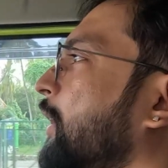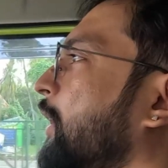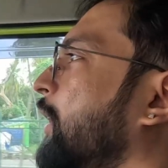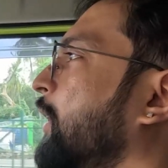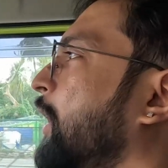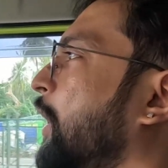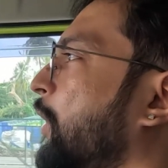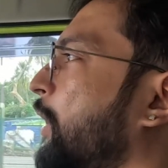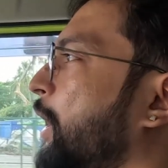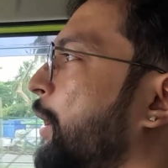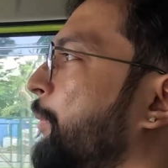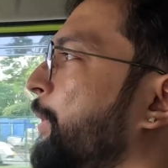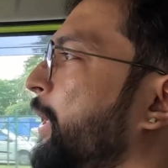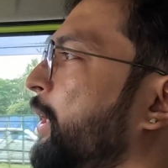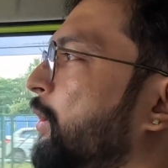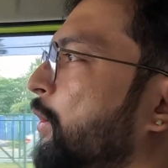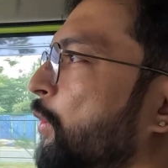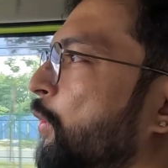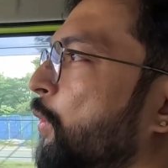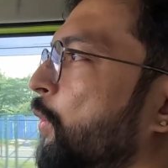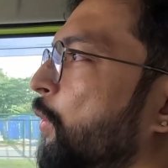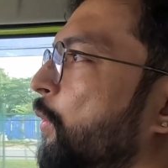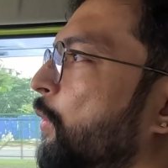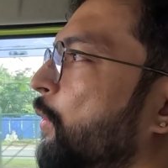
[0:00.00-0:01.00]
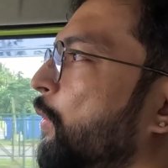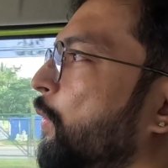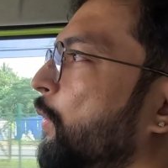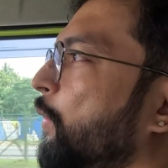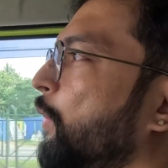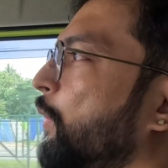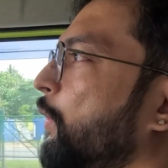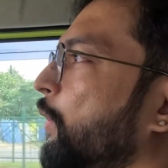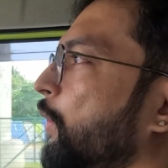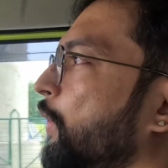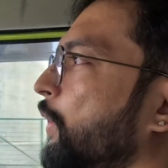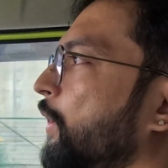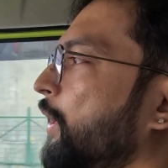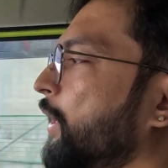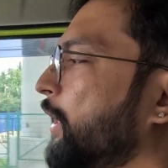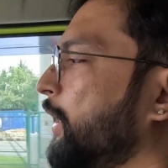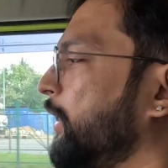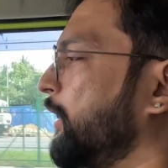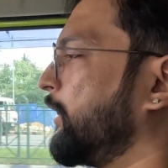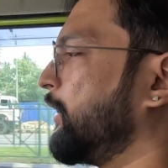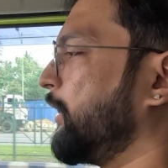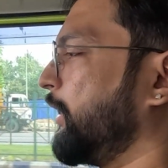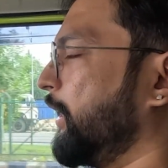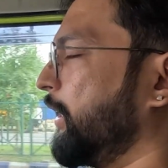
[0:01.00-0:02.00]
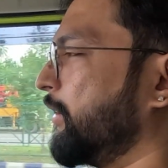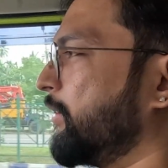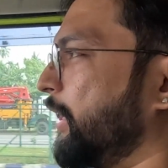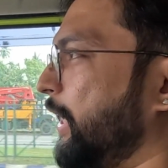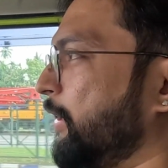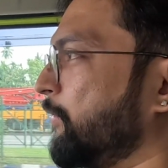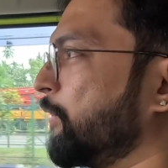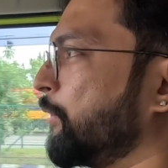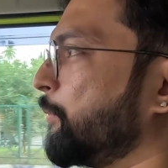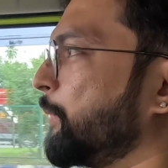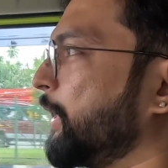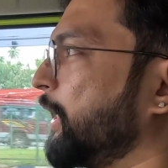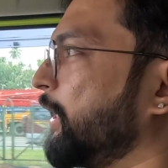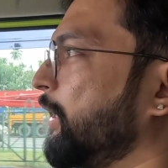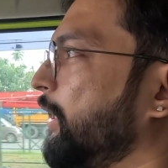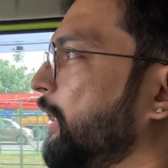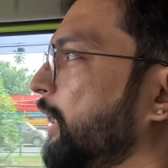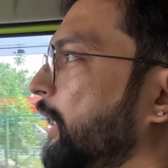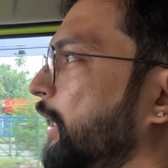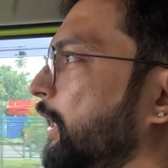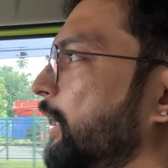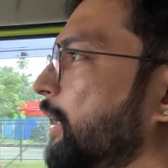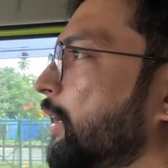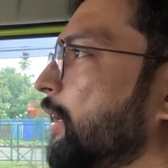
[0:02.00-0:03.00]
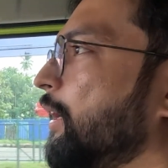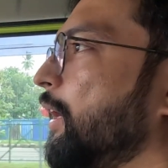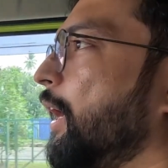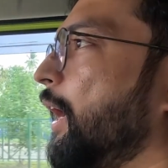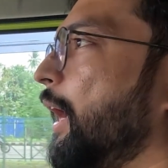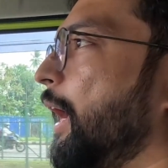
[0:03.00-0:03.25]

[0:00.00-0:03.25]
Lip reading: Now coming to the drivability